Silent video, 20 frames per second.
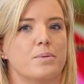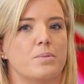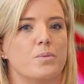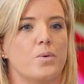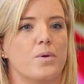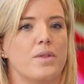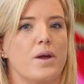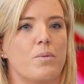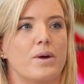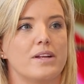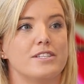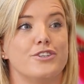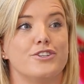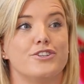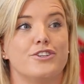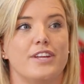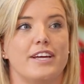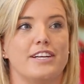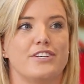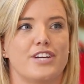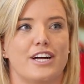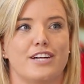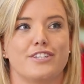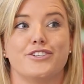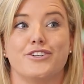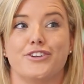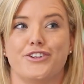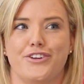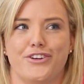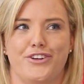the more they want their child
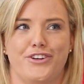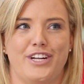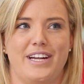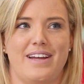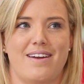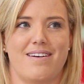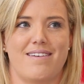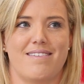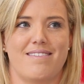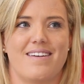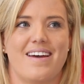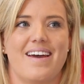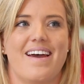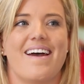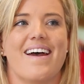to do it earlier.